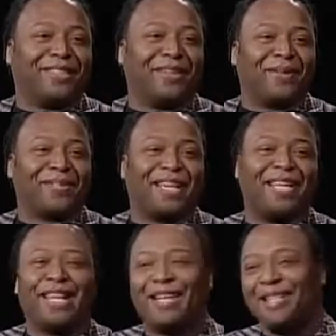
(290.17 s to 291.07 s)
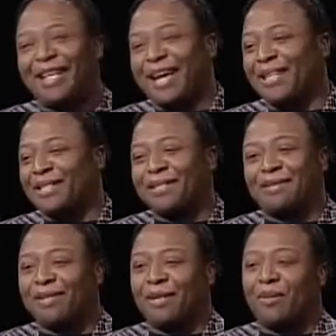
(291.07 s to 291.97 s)
You know what I'm saying? They kind of just,
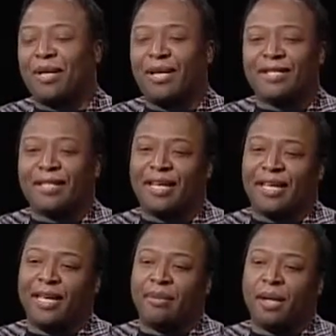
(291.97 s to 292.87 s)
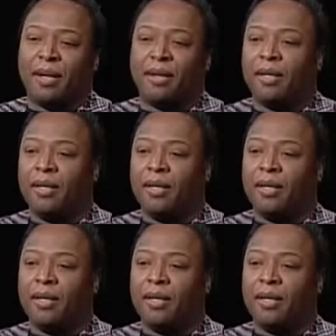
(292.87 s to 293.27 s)
because again, my